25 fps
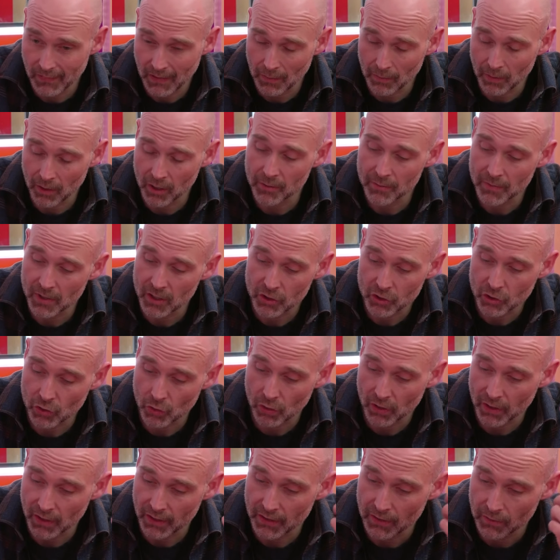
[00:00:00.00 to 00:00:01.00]
I'm going to make
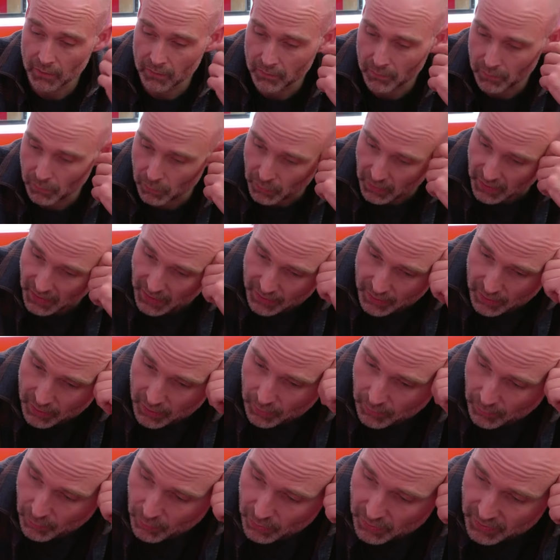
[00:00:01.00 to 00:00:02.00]
sure that we got
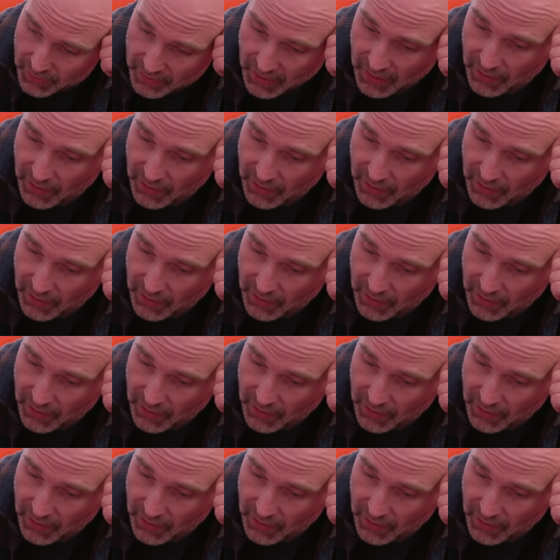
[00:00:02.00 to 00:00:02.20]
numbers.